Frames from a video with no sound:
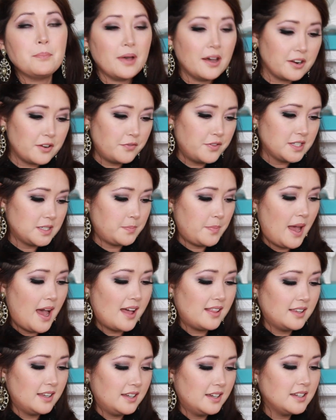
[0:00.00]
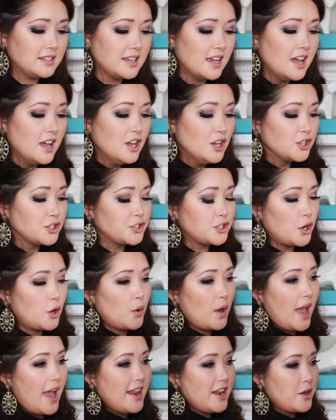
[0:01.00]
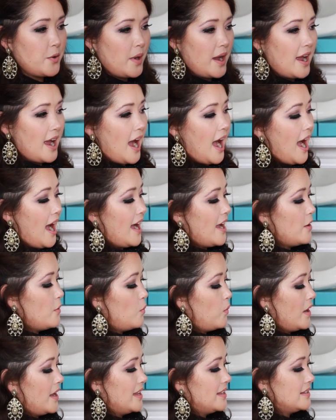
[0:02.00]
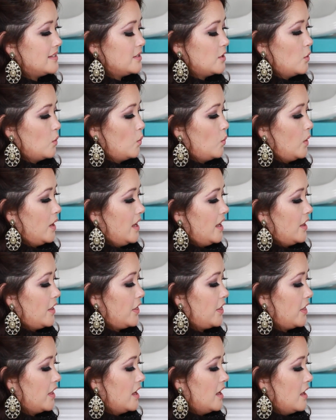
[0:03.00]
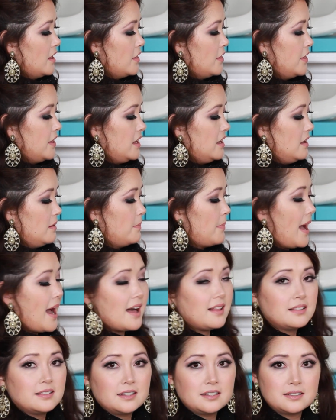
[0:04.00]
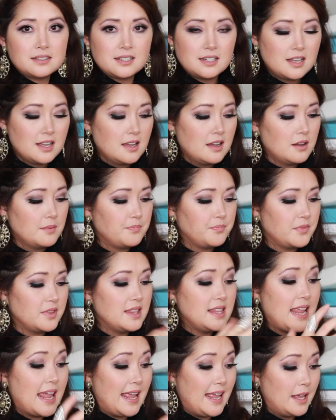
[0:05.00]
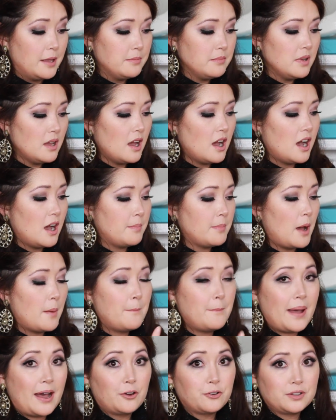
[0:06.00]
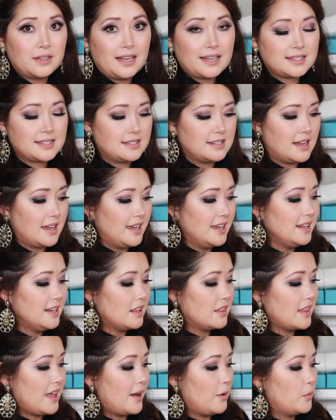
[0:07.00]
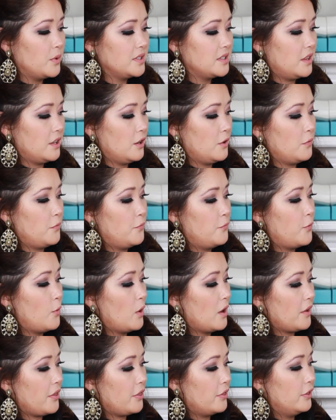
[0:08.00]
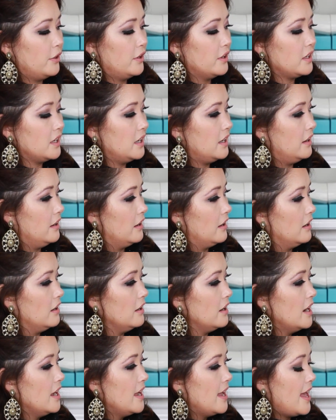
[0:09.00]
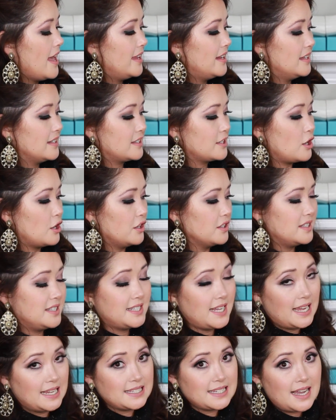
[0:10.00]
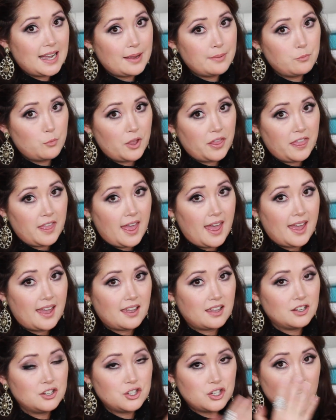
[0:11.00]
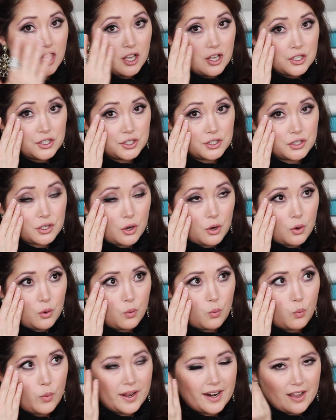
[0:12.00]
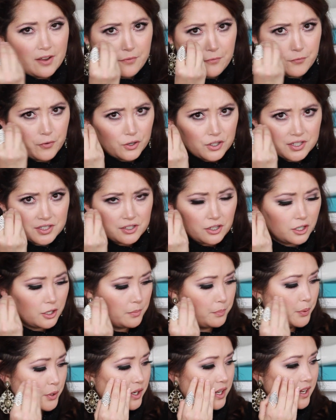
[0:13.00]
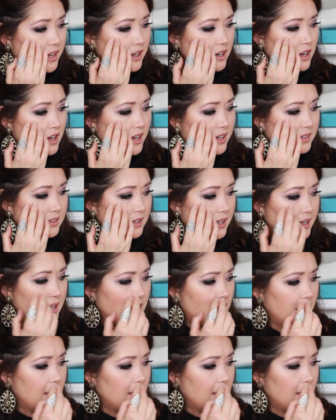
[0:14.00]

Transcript: out of this palette. So anyway, I went with the palette name About Last Night, and that was their 4th look here, and it's called Daytime with Edge. So when I first started putting it on, like